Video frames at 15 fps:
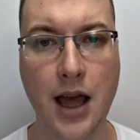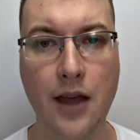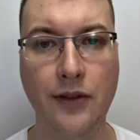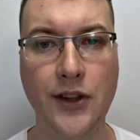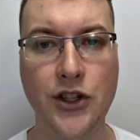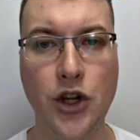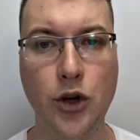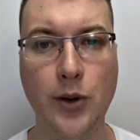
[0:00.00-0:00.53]
The
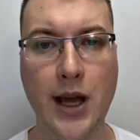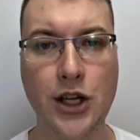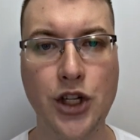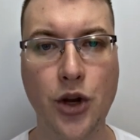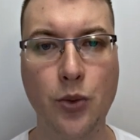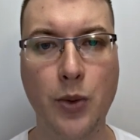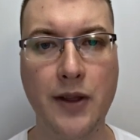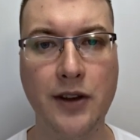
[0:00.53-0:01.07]

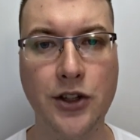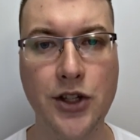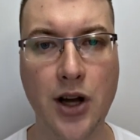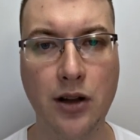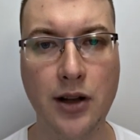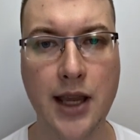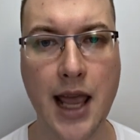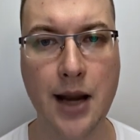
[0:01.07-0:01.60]
situation with the
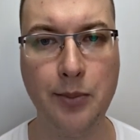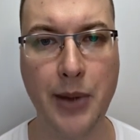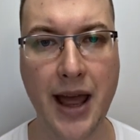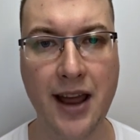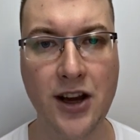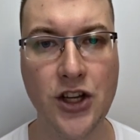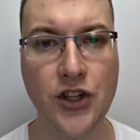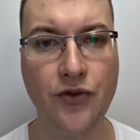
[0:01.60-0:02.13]
dollar yen pair
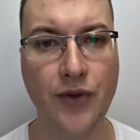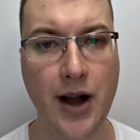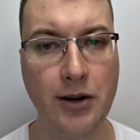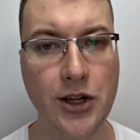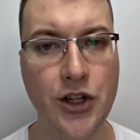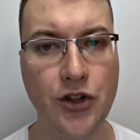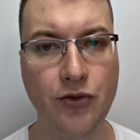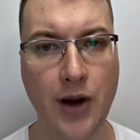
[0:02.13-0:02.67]
is very
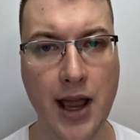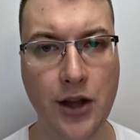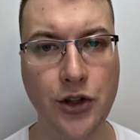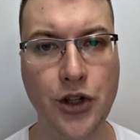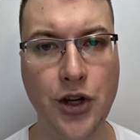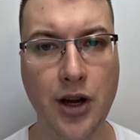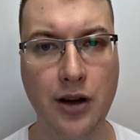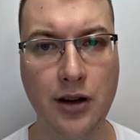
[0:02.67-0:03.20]

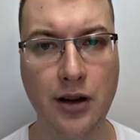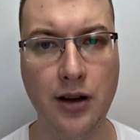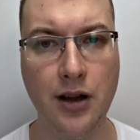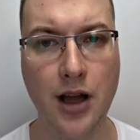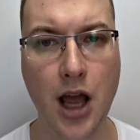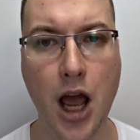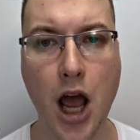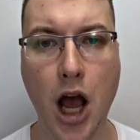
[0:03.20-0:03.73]
strange
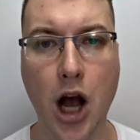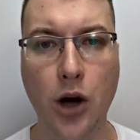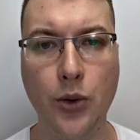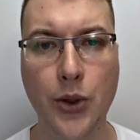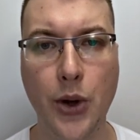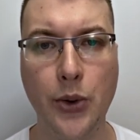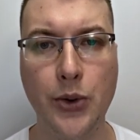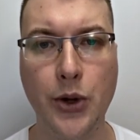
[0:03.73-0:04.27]

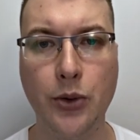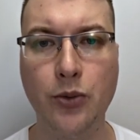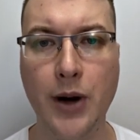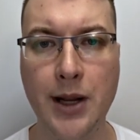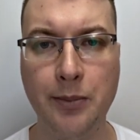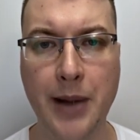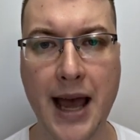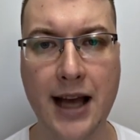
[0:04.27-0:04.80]
although the
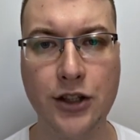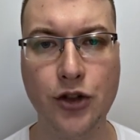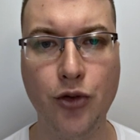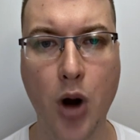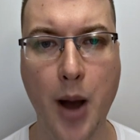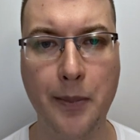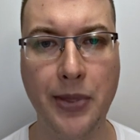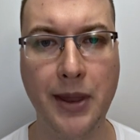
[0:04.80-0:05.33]
greenback
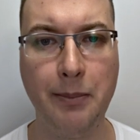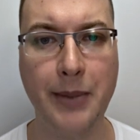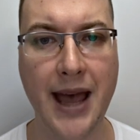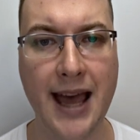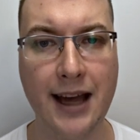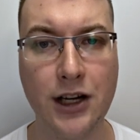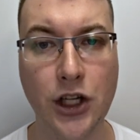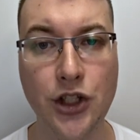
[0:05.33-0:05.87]
dropped the
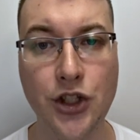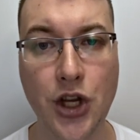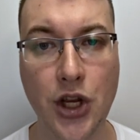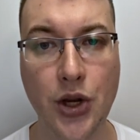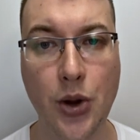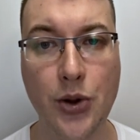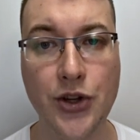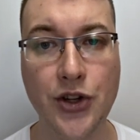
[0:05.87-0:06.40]
pair
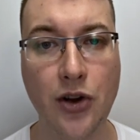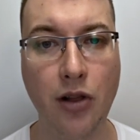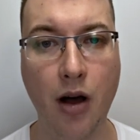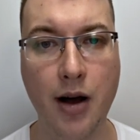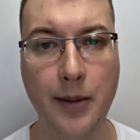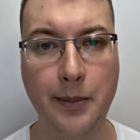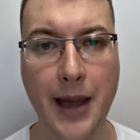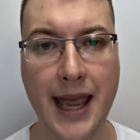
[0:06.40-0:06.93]
continues
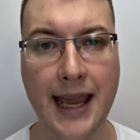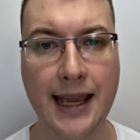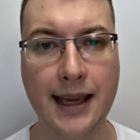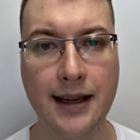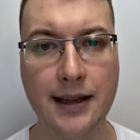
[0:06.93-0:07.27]
climbing.